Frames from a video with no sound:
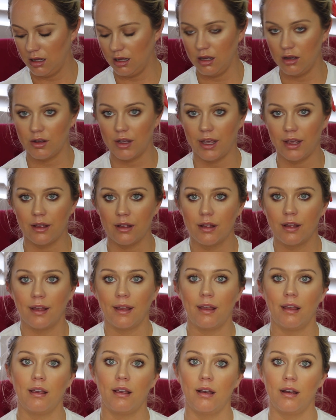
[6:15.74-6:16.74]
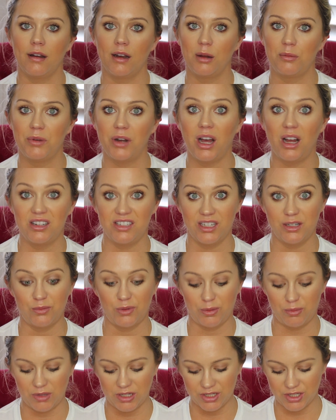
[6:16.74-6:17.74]
Okay, hang on, I'm not done
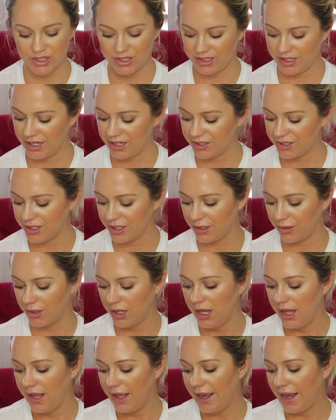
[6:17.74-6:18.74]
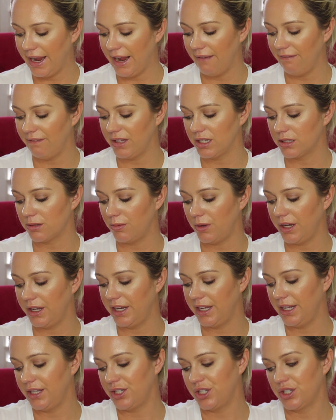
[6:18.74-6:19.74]
with blushes yet. So I have this
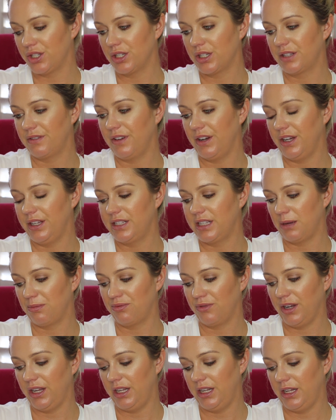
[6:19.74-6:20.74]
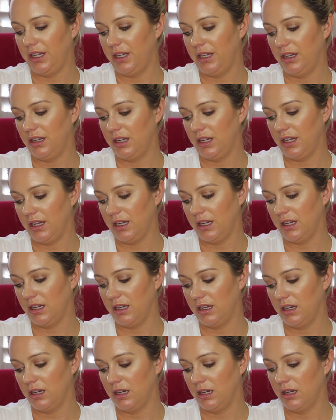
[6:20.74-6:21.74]
one. It just looks very separated
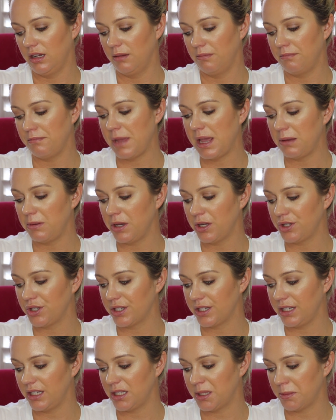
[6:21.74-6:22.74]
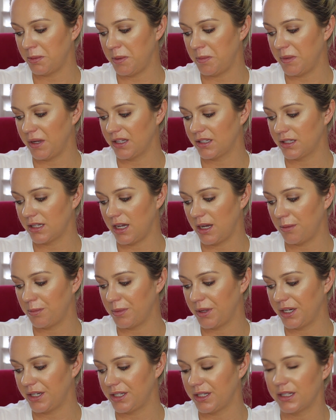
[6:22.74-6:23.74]
and maybe it just needs to be mixed up,
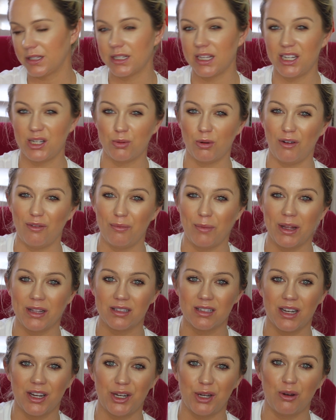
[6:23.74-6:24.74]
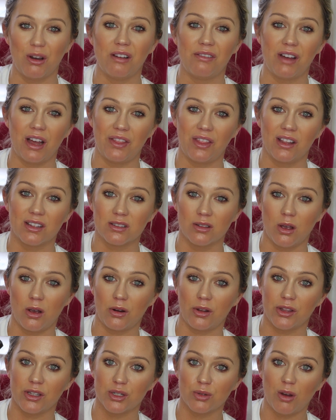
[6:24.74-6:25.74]
but it does say 12 months and I know I've had this
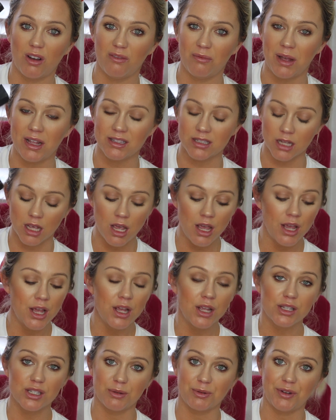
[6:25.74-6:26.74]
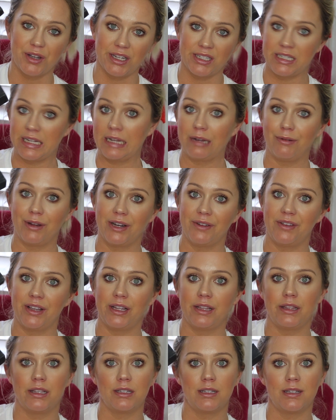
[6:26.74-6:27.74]
longer than 12 months. So I'm going to get rid of
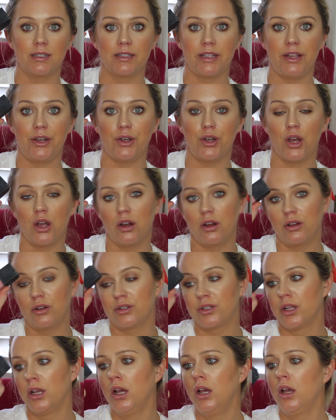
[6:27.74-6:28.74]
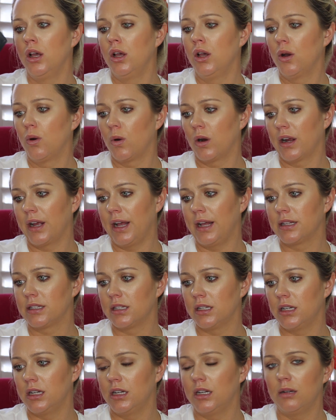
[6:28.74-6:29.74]
it. This is the NARS
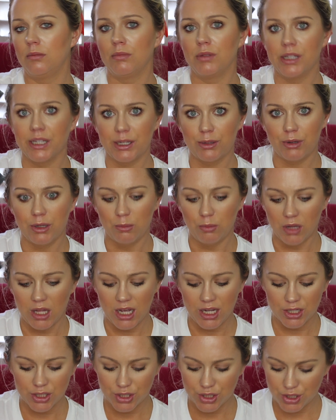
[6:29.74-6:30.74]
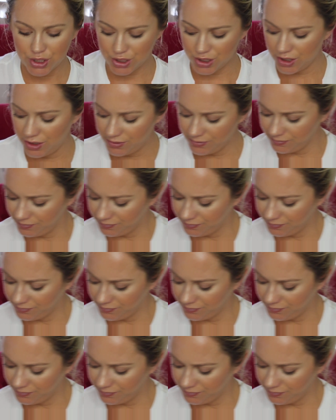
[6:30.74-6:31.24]
Orgasm Liquid Blush.